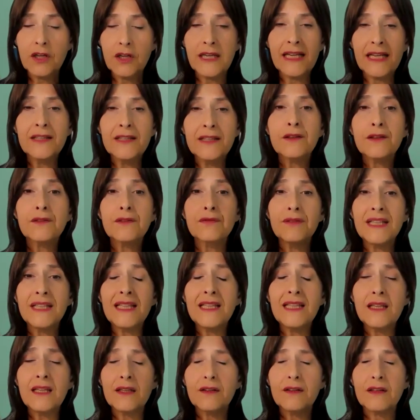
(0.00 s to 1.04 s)
In
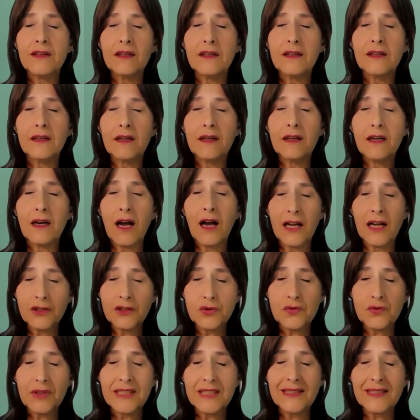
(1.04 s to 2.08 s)

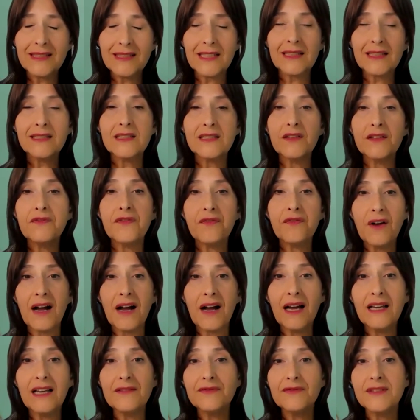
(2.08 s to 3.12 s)

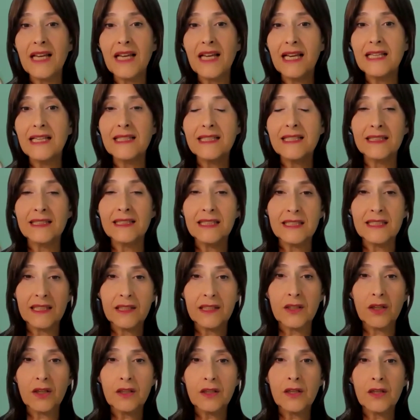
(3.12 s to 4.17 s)
365 days in the
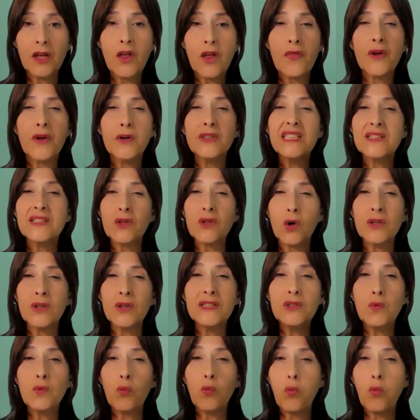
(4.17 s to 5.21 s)
year, there is
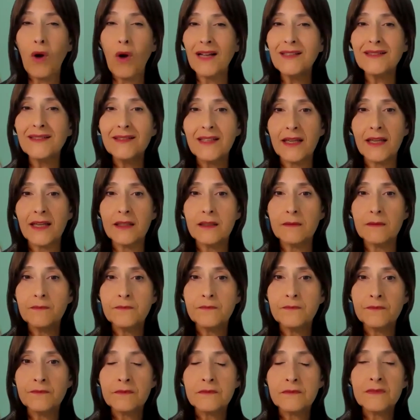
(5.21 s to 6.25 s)
only one day
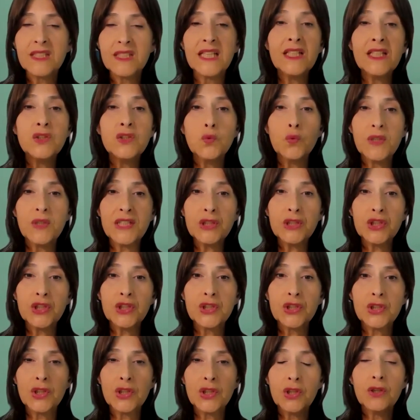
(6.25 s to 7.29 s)
in
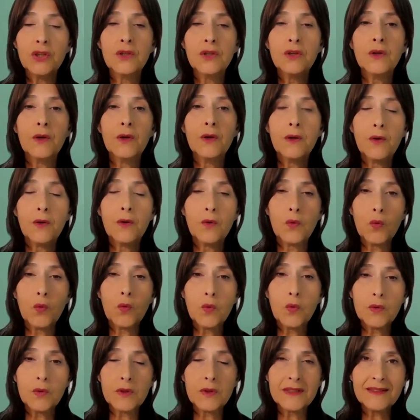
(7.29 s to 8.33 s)
which
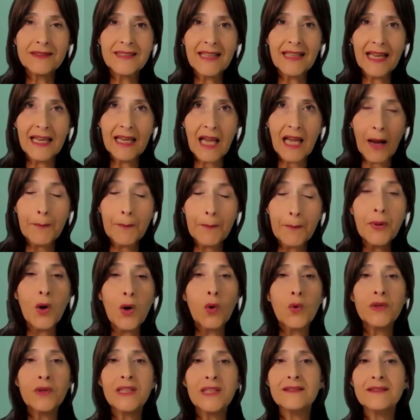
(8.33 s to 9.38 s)
the
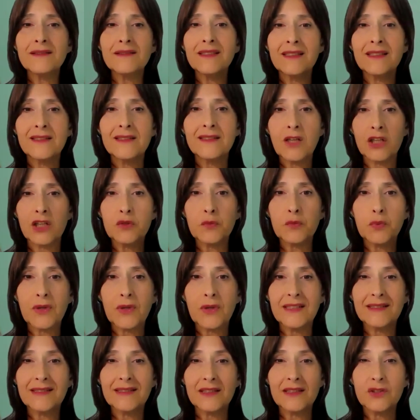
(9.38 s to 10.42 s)
opponent is not
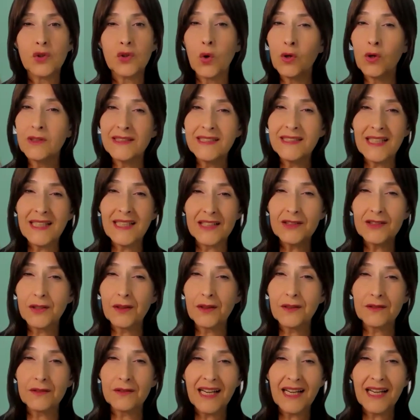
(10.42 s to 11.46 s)
present. All the other
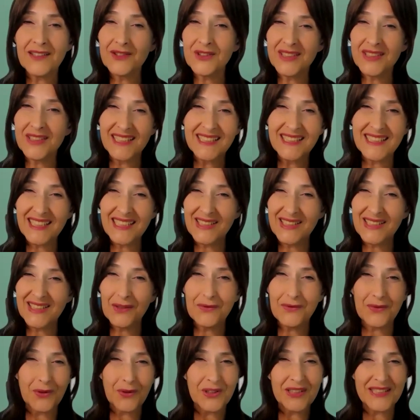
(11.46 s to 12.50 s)

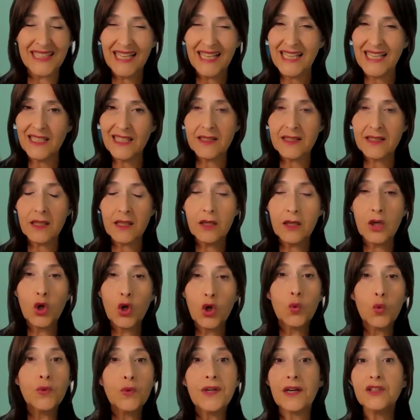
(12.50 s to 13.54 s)
364 days,
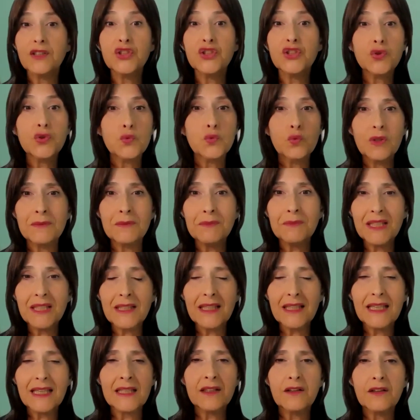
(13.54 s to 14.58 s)
we are
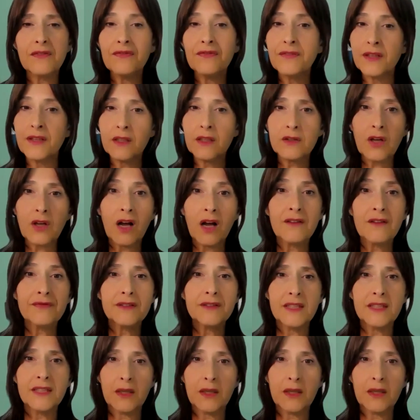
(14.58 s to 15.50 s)
swimming in the field of the